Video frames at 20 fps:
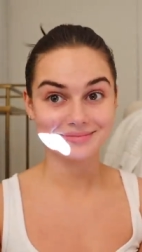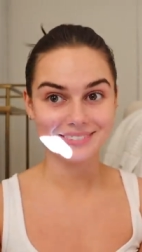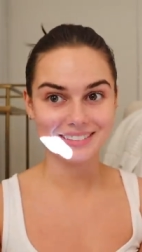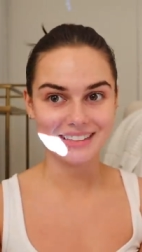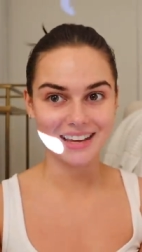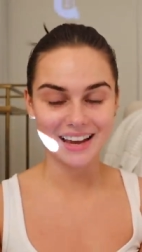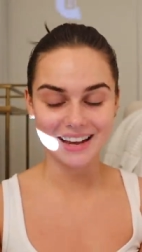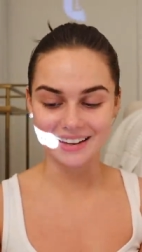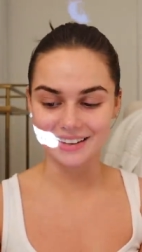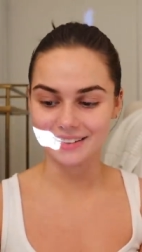
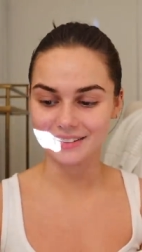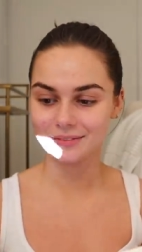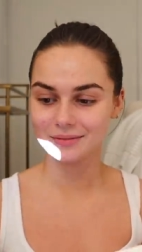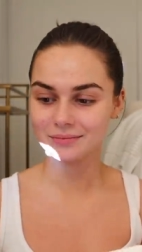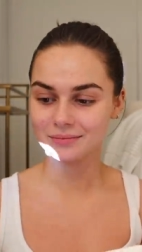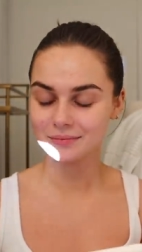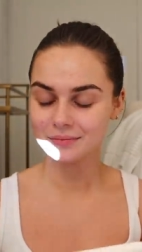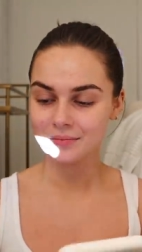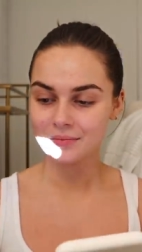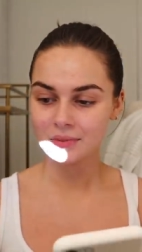Yay.
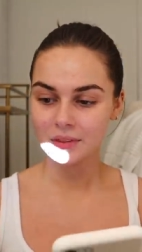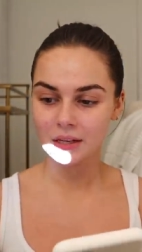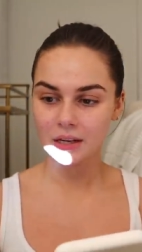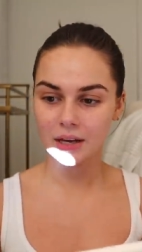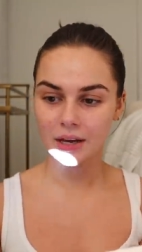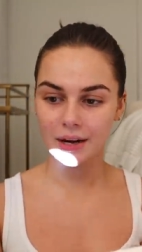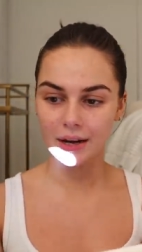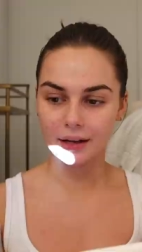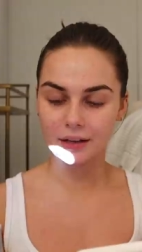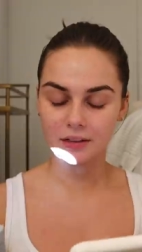
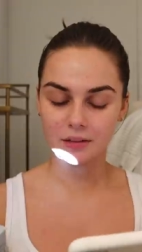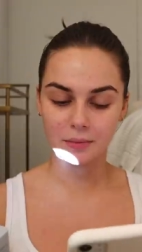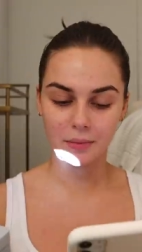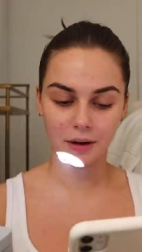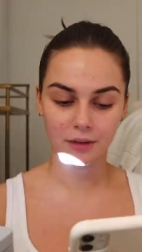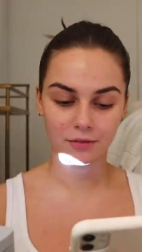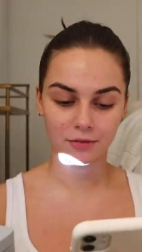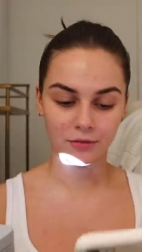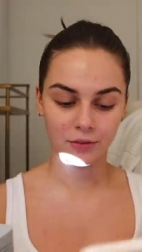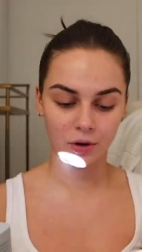Connect
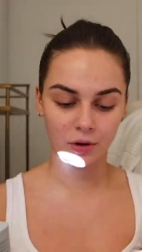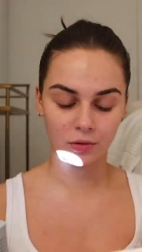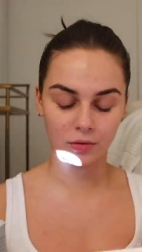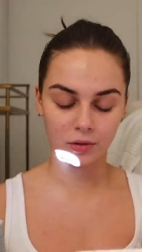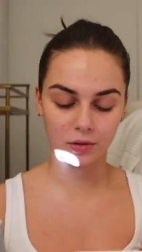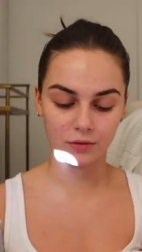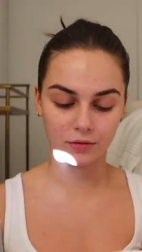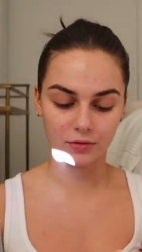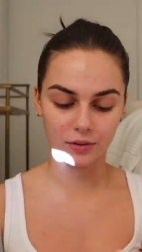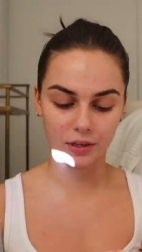my
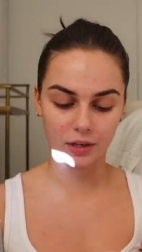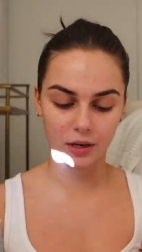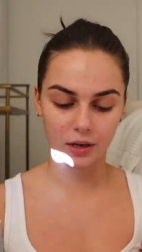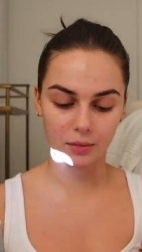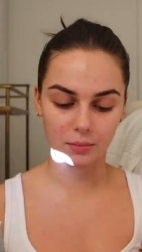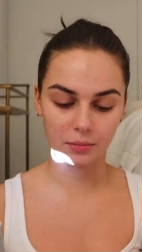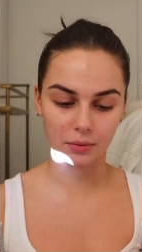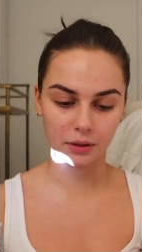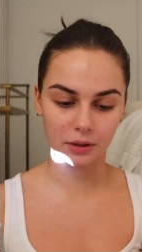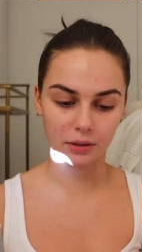phone
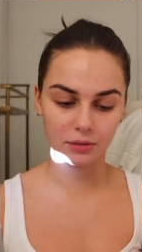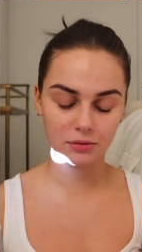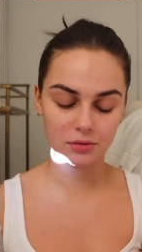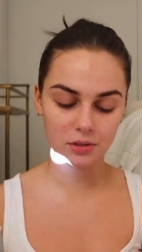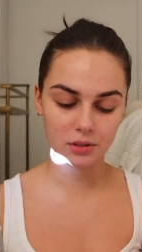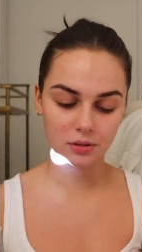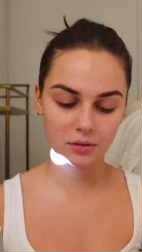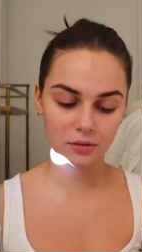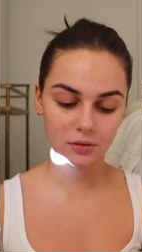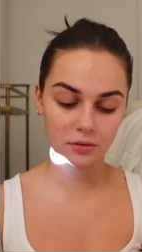via
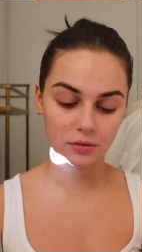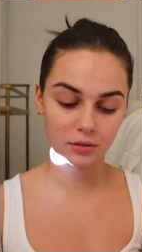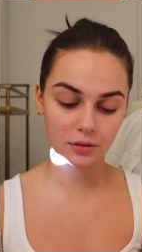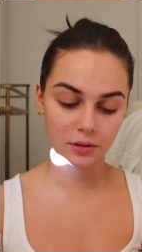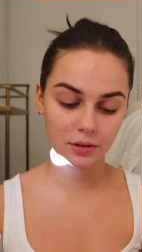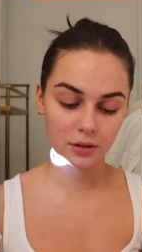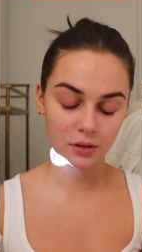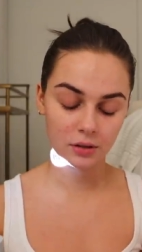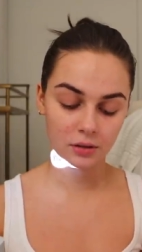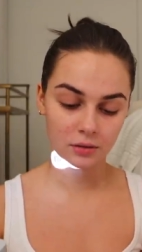
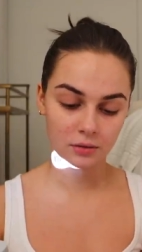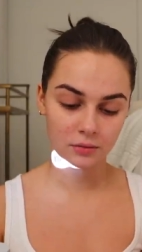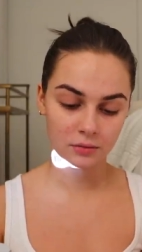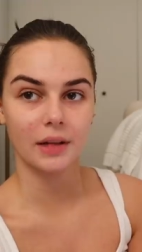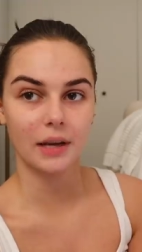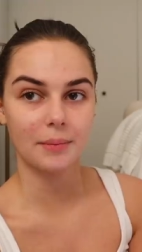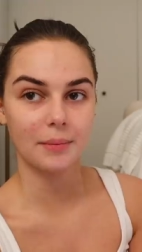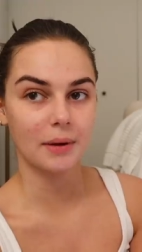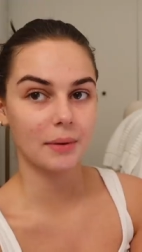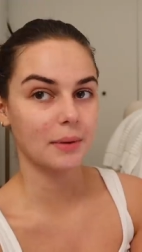Bluetooth.
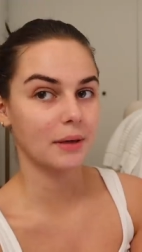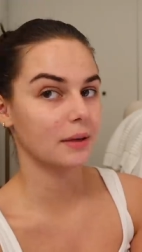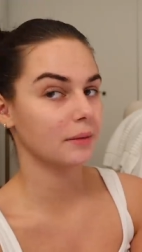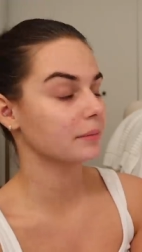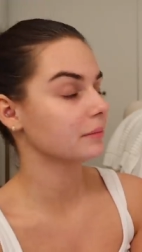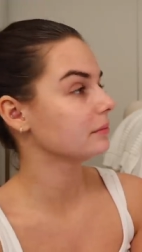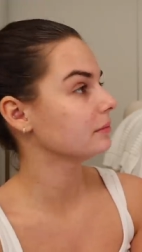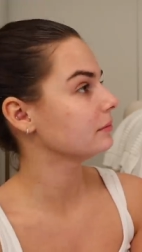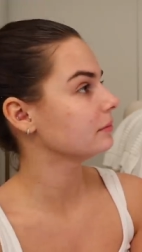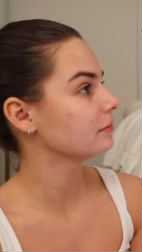Hey, baby.
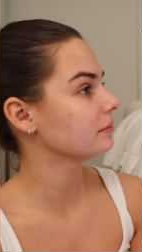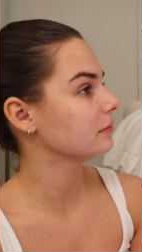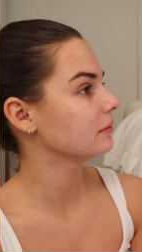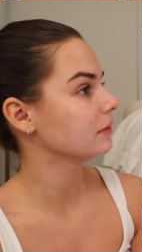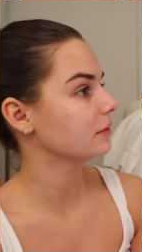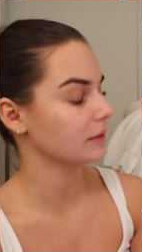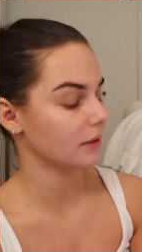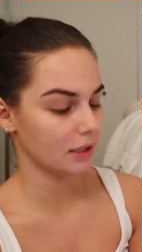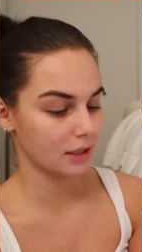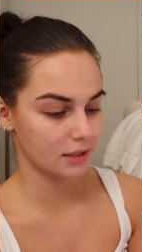
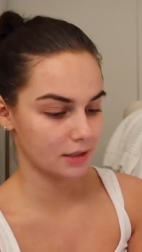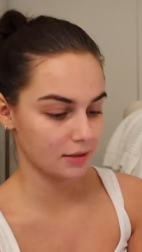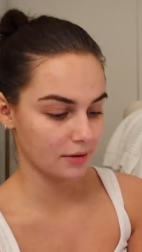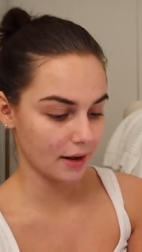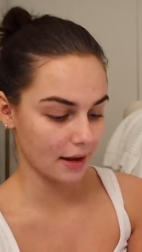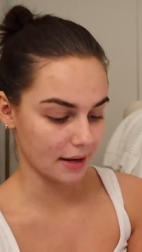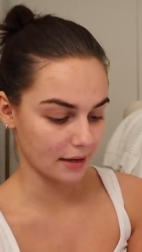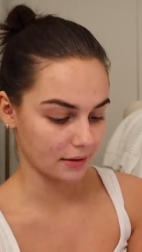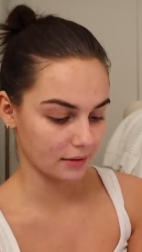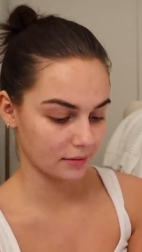What are you
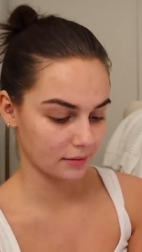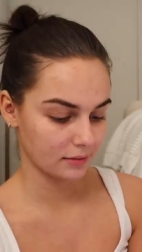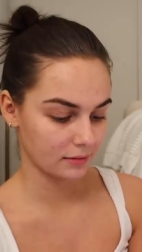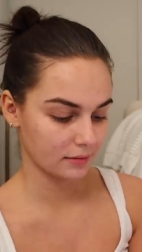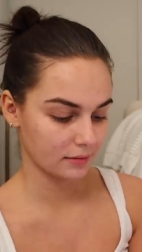doing?